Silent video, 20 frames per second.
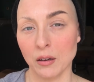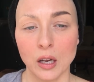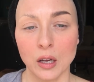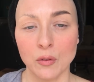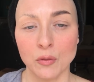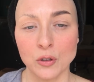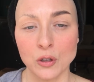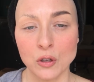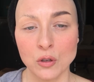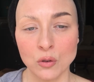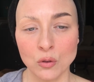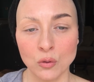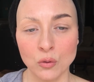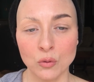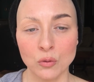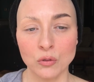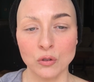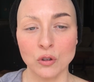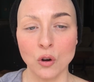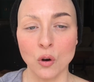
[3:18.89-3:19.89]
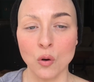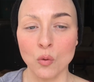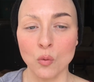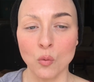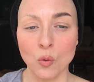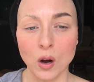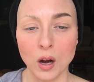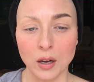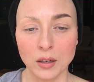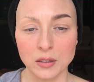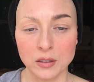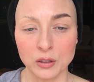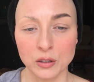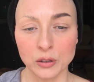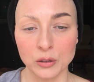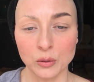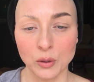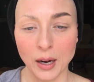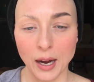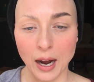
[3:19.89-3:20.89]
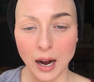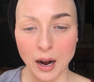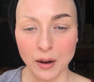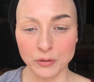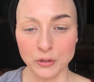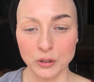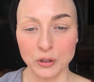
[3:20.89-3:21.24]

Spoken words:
If you don't want to have